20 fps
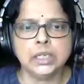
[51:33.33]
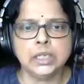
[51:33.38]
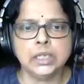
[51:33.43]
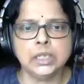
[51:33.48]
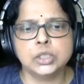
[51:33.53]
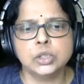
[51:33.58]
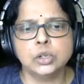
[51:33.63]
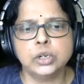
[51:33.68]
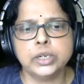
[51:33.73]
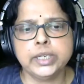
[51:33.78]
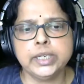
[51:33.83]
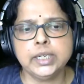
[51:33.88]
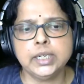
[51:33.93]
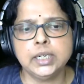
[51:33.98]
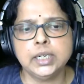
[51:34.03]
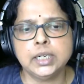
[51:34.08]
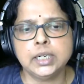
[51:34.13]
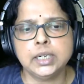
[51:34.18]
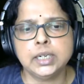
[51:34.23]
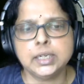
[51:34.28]
So
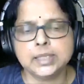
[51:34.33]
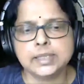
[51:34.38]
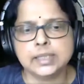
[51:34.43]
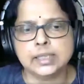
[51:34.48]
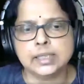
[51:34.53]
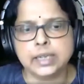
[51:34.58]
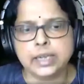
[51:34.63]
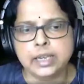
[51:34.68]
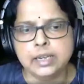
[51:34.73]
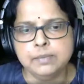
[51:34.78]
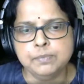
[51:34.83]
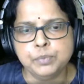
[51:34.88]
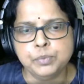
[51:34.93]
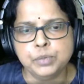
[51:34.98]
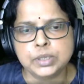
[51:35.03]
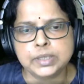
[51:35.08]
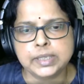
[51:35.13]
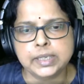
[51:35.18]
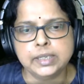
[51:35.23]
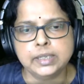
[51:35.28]
here is the
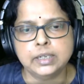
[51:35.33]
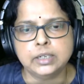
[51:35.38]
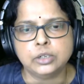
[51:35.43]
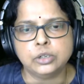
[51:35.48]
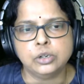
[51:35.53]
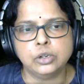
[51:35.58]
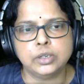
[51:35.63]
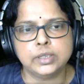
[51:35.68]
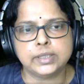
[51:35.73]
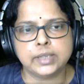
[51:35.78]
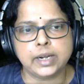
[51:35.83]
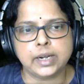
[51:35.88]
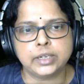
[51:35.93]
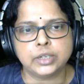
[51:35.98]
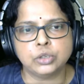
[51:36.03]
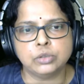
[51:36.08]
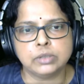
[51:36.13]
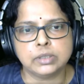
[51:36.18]
input signal to noise ratio.